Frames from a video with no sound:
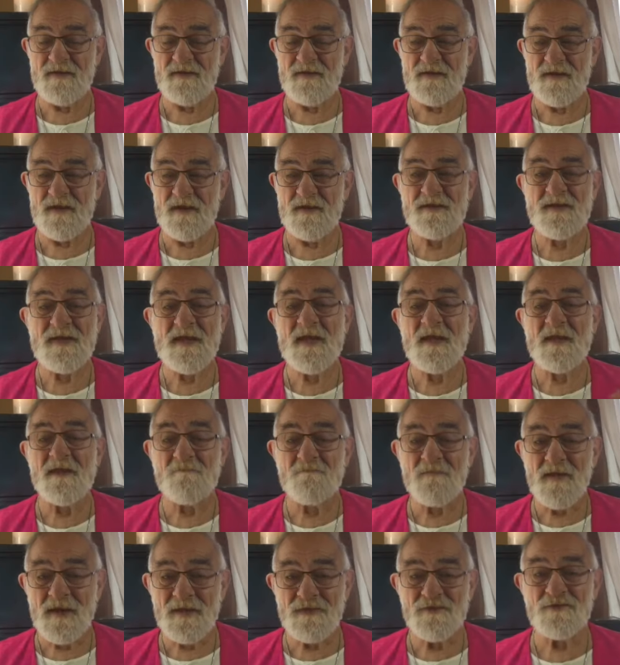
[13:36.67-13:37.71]
and the
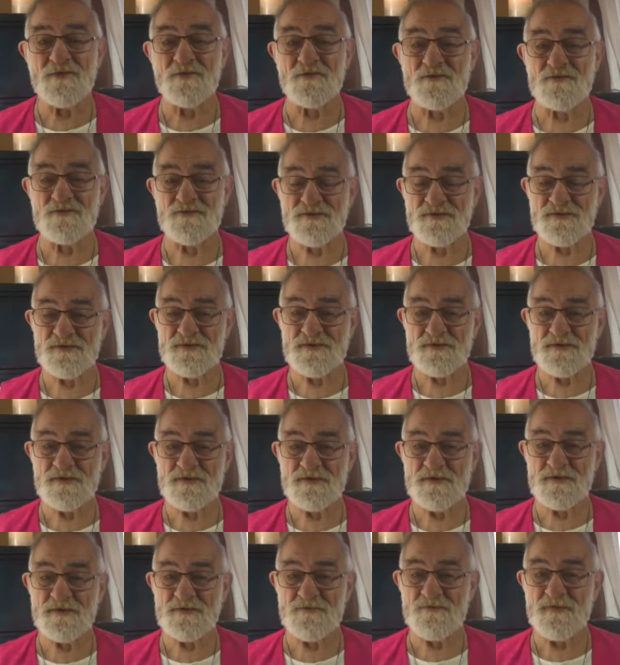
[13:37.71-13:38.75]
elementals.
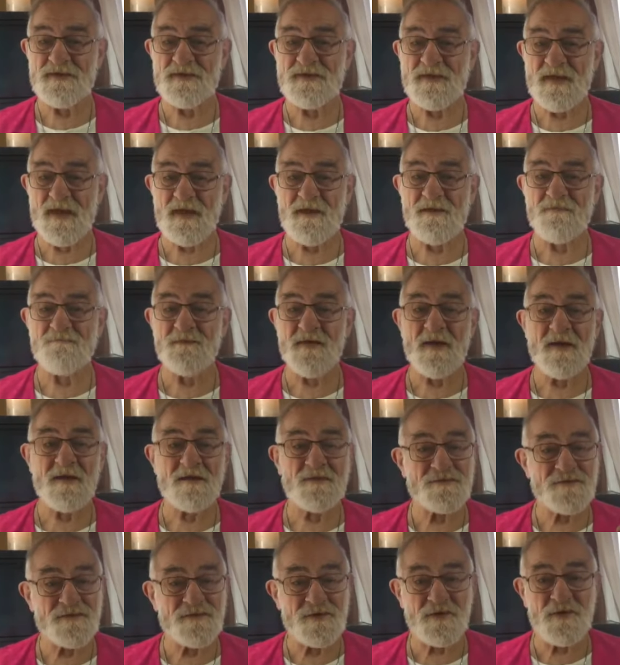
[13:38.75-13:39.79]
We came
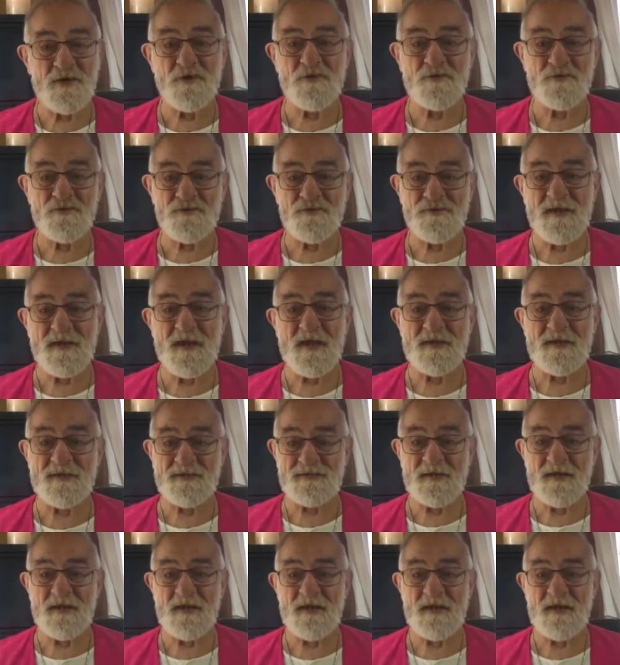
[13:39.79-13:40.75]
to co-create